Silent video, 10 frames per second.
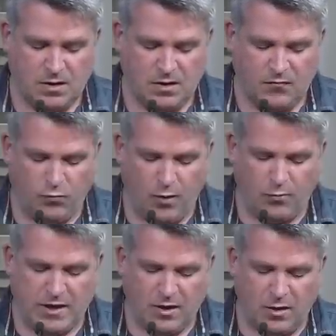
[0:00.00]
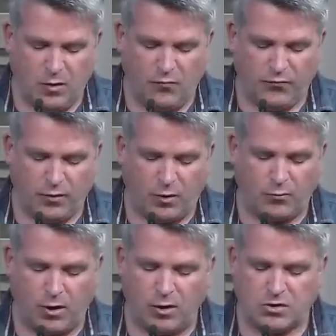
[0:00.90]
of what we owe for our
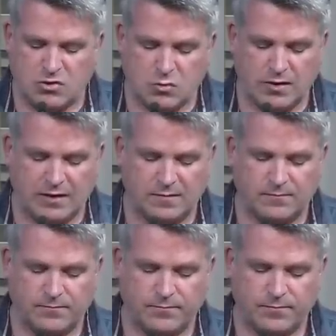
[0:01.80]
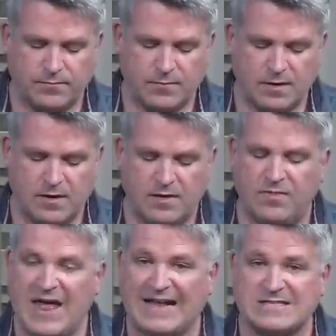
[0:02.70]
wrongdoing.
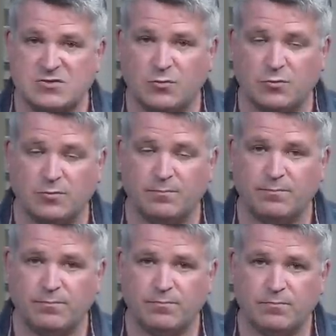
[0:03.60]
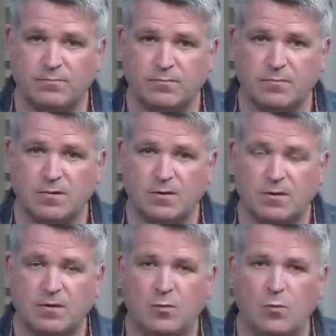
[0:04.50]
That storm
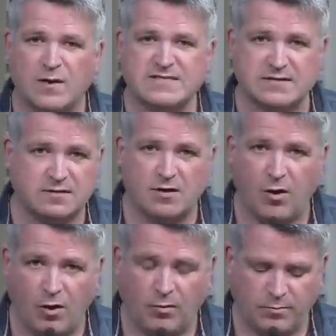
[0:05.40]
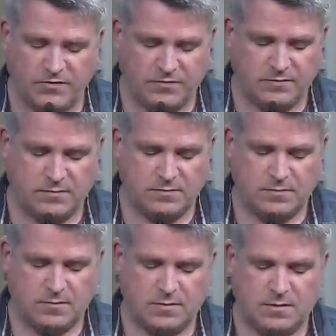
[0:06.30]
wasn't calmed,
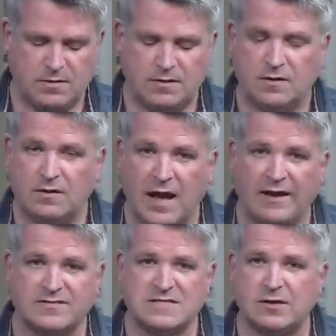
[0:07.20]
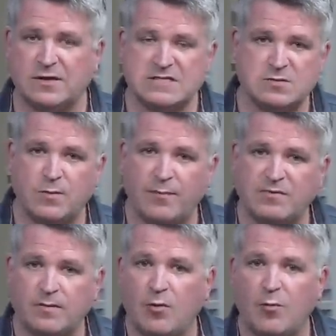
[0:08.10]
not until it swept
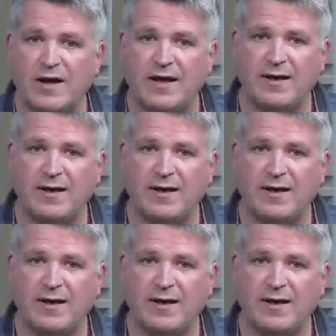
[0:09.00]
him away.